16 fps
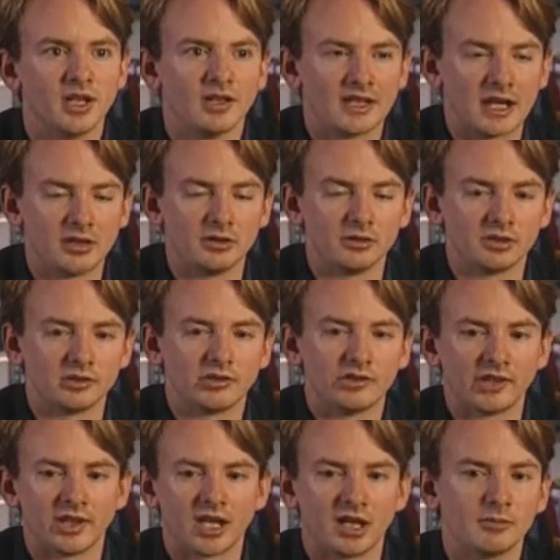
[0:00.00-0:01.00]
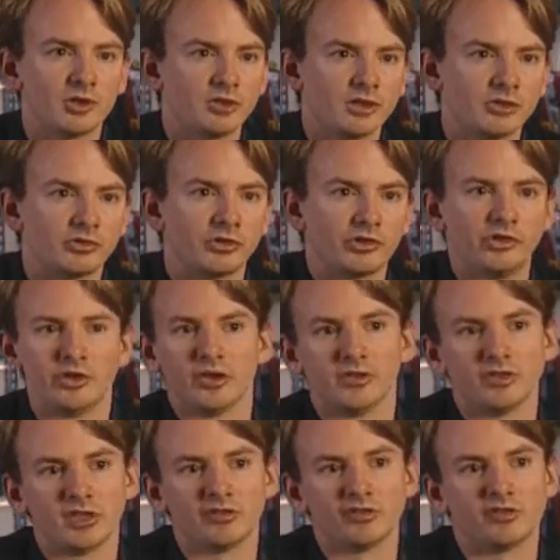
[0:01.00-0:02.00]
now you can say, I'm only interested in
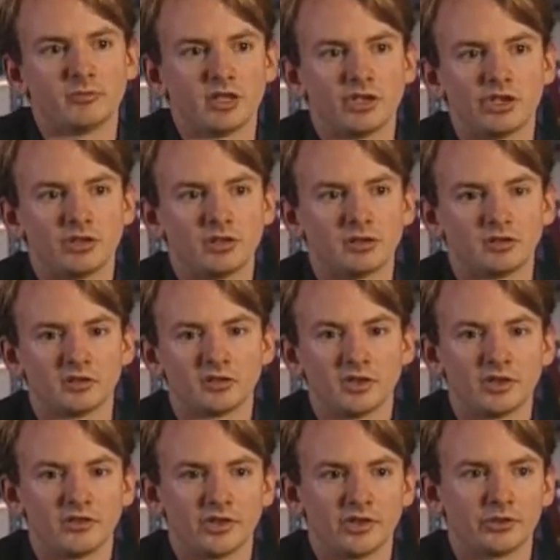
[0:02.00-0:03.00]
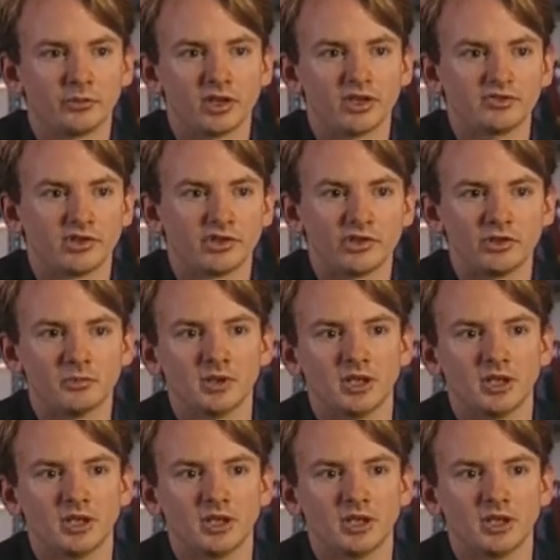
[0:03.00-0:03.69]
the information that's relevant to